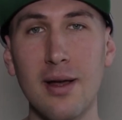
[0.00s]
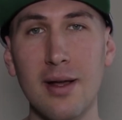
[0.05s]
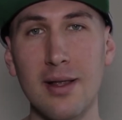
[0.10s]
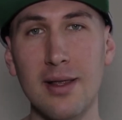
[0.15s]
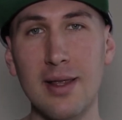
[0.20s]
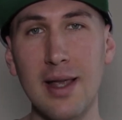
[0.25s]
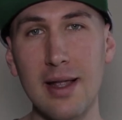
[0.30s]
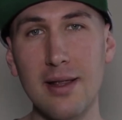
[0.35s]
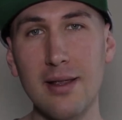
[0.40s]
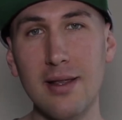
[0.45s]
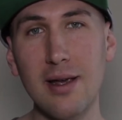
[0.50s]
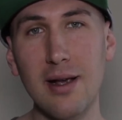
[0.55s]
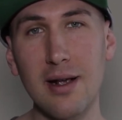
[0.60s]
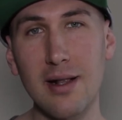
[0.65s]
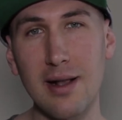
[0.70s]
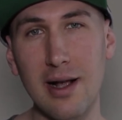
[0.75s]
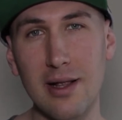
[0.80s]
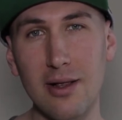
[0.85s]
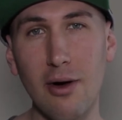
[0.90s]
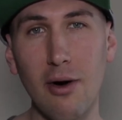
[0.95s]
That thing
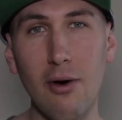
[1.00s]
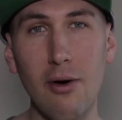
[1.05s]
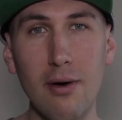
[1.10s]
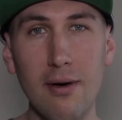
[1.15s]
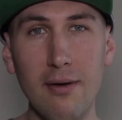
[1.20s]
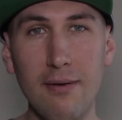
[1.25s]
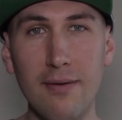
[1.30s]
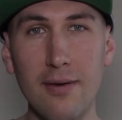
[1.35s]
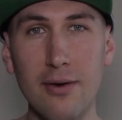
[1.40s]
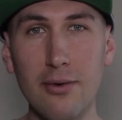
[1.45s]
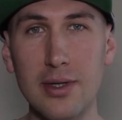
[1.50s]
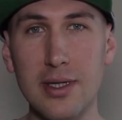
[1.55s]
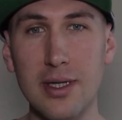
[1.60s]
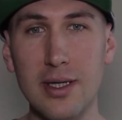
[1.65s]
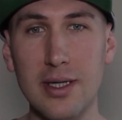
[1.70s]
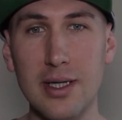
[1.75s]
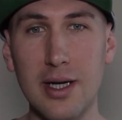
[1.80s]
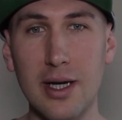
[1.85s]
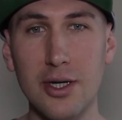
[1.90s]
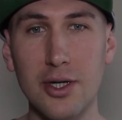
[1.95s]
not only feels
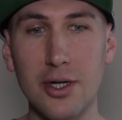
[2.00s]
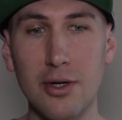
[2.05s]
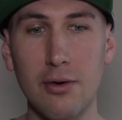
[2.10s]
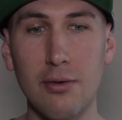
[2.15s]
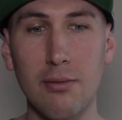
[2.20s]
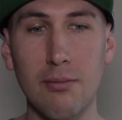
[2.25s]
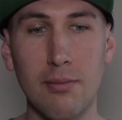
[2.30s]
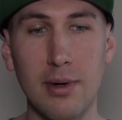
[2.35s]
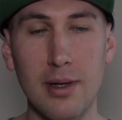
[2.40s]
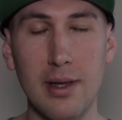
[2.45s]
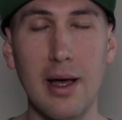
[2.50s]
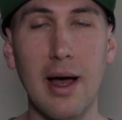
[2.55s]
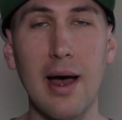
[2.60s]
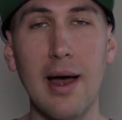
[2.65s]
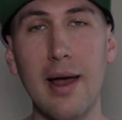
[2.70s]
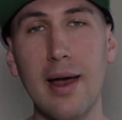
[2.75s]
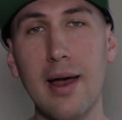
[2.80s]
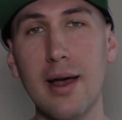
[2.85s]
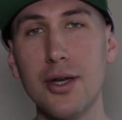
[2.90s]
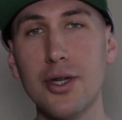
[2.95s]
essential, but I
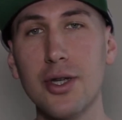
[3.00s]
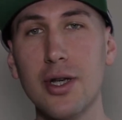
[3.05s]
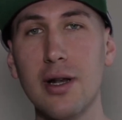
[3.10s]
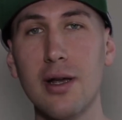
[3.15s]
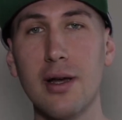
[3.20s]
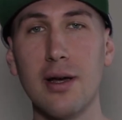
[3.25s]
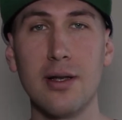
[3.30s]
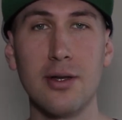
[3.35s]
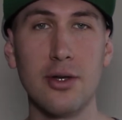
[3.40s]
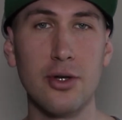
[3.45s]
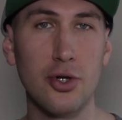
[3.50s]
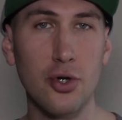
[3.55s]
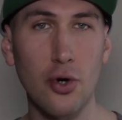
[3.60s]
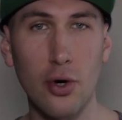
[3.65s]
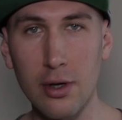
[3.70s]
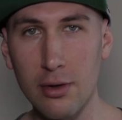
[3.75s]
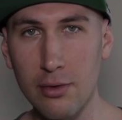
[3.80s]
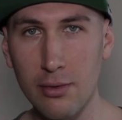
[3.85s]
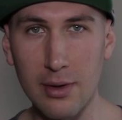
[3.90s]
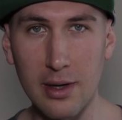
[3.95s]
actually
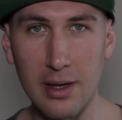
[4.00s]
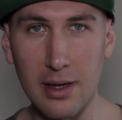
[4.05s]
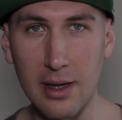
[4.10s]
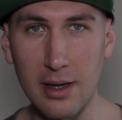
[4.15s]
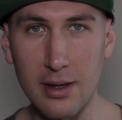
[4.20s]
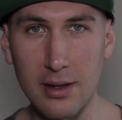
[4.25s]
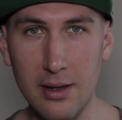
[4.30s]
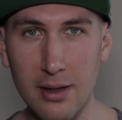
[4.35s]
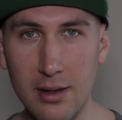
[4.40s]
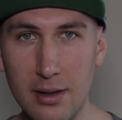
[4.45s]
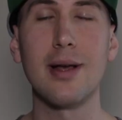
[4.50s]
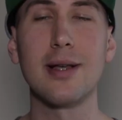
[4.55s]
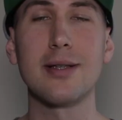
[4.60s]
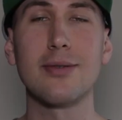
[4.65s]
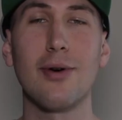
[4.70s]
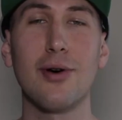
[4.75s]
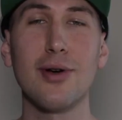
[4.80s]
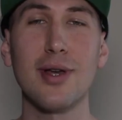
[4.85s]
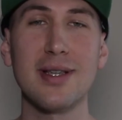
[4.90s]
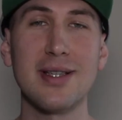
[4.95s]
enjoy doing it. As
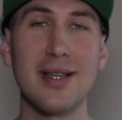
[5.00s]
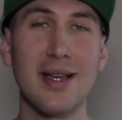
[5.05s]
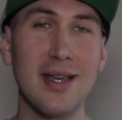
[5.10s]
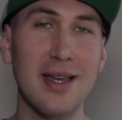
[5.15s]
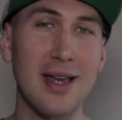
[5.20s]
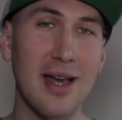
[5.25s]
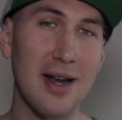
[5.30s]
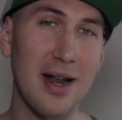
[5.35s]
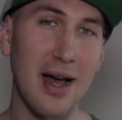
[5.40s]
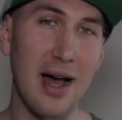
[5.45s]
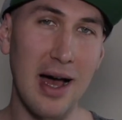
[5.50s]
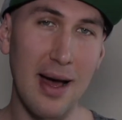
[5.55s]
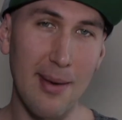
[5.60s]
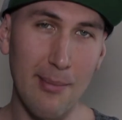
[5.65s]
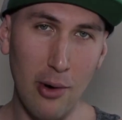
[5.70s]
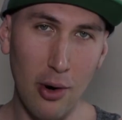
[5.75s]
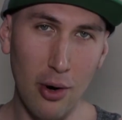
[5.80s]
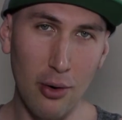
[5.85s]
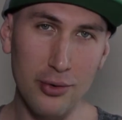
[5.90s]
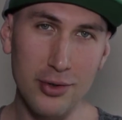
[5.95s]
long as I can,
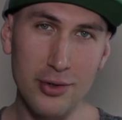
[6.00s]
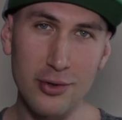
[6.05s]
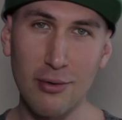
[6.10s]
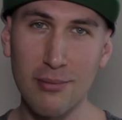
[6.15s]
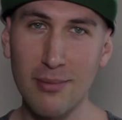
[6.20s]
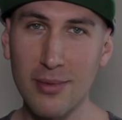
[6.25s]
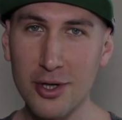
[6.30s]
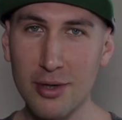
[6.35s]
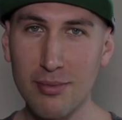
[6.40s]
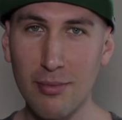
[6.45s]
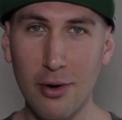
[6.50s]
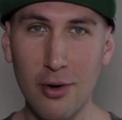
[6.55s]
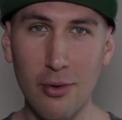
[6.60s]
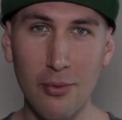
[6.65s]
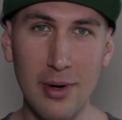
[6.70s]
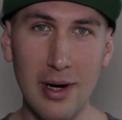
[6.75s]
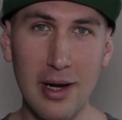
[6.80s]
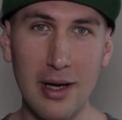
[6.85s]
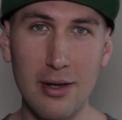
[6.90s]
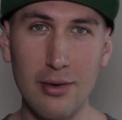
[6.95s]
I'm also much more
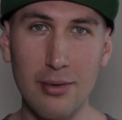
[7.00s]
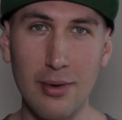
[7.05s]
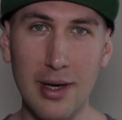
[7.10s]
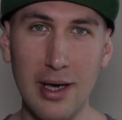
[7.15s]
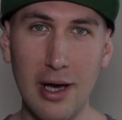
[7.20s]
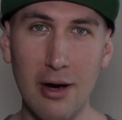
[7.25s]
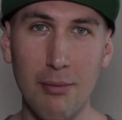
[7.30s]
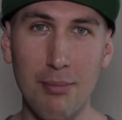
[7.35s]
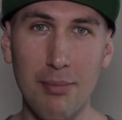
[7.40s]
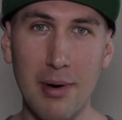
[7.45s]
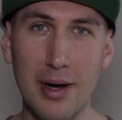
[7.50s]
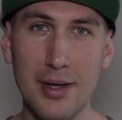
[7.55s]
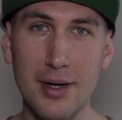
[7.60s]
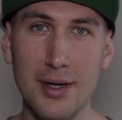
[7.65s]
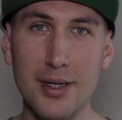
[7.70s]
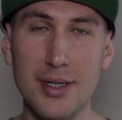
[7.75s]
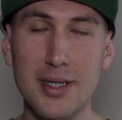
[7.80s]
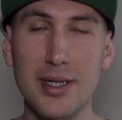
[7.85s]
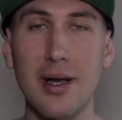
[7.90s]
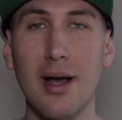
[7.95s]
willing to help
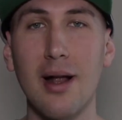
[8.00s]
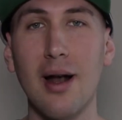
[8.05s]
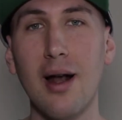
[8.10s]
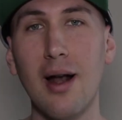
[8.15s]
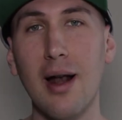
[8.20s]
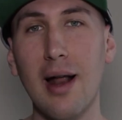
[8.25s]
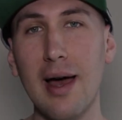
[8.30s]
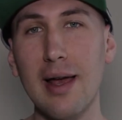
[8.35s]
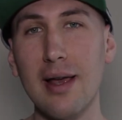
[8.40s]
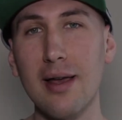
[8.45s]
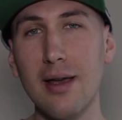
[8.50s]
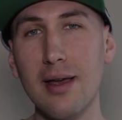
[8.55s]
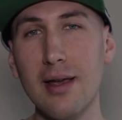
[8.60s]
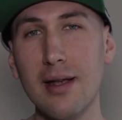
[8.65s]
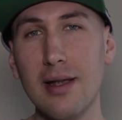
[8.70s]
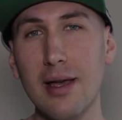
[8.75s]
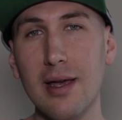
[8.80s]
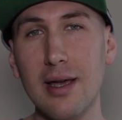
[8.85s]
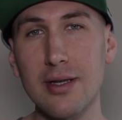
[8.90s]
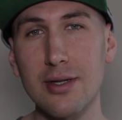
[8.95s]
others. Like
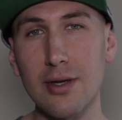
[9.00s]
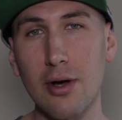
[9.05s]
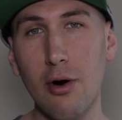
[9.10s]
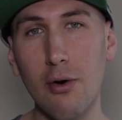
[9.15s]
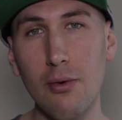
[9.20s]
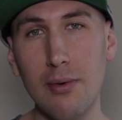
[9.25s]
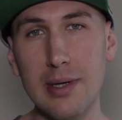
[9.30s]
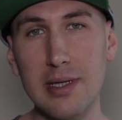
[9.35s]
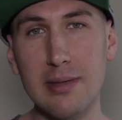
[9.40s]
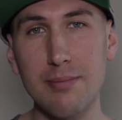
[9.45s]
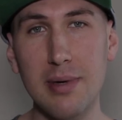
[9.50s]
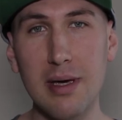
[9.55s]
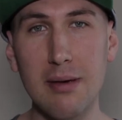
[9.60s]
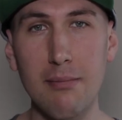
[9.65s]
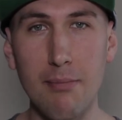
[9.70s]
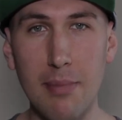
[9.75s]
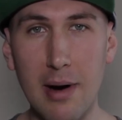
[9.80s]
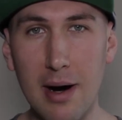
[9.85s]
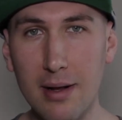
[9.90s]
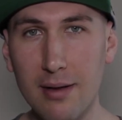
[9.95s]
it has always
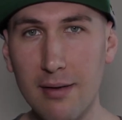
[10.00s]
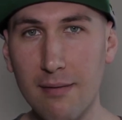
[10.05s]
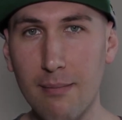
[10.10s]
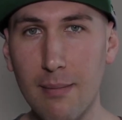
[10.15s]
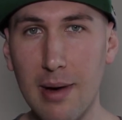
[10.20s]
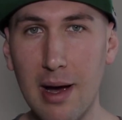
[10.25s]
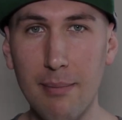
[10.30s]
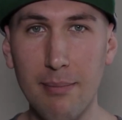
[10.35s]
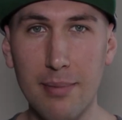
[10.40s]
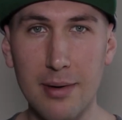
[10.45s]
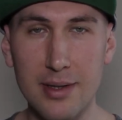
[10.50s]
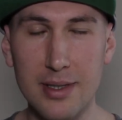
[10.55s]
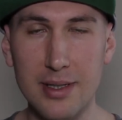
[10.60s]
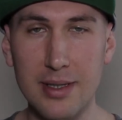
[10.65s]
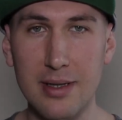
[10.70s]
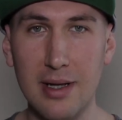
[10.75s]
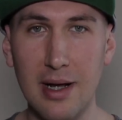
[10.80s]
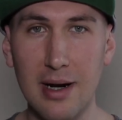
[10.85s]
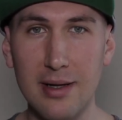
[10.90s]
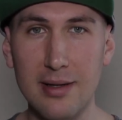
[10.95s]
been part of my
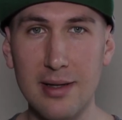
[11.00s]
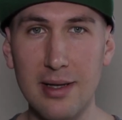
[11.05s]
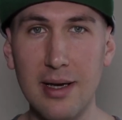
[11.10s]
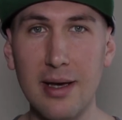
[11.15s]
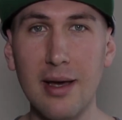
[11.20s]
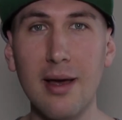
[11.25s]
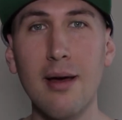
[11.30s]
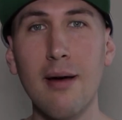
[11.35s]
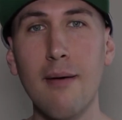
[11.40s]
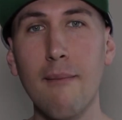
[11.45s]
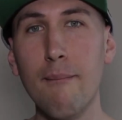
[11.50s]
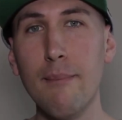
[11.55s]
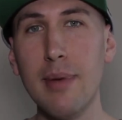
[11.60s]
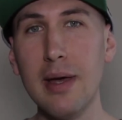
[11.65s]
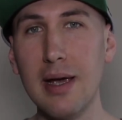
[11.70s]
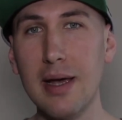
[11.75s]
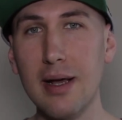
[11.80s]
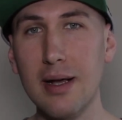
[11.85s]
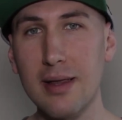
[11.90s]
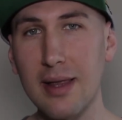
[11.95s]
personality,
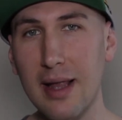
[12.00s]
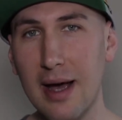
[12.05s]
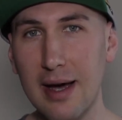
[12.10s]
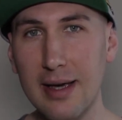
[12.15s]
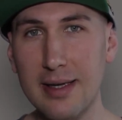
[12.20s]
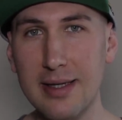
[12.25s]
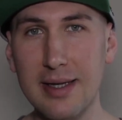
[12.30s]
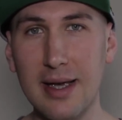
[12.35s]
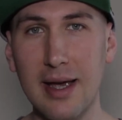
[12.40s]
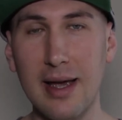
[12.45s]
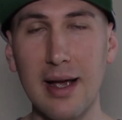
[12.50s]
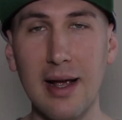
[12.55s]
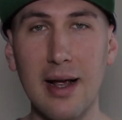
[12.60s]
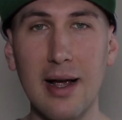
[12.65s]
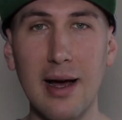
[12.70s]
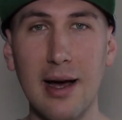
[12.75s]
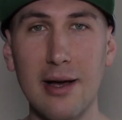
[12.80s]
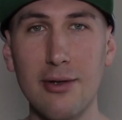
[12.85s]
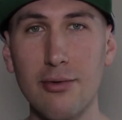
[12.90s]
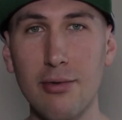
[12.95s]
being nice and
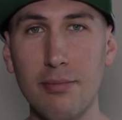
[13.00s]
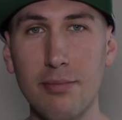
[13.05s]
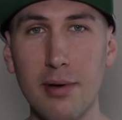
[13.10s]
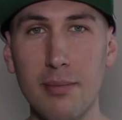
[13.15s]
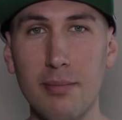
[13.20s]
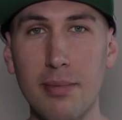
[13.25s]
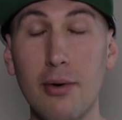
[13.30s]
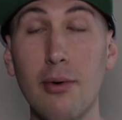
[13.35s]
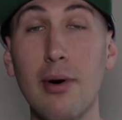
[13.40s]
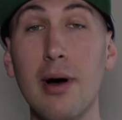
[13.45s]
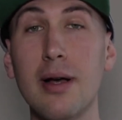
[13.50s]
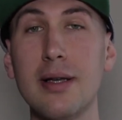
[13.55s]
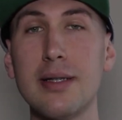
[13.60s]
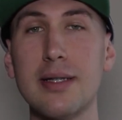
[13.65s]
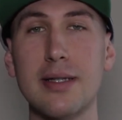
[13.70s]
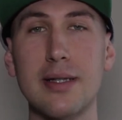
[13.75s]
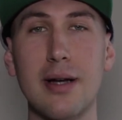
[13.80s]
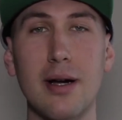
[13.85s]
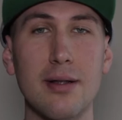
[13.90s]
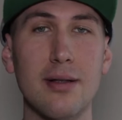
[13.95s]
kind to people
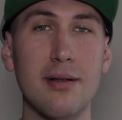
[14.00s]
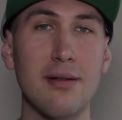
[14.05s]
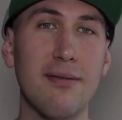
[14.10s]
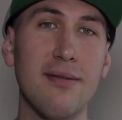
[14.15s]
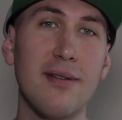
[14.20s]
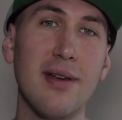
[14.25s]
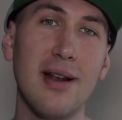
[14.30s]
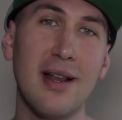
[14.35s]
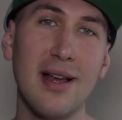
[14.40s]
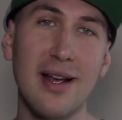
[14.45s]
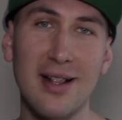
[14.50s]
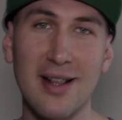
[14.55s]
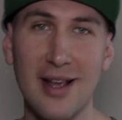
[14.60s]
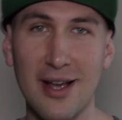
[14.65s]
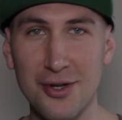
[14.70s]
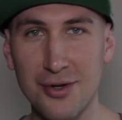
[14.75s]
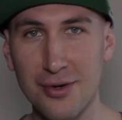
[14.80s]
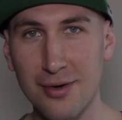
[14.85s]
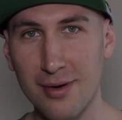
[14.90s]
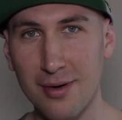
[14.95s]
started feeling
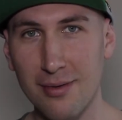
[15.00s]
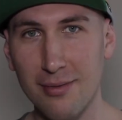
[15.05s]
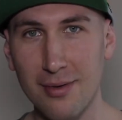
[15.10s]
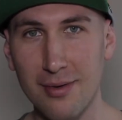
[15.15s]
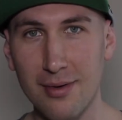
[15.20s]
natural.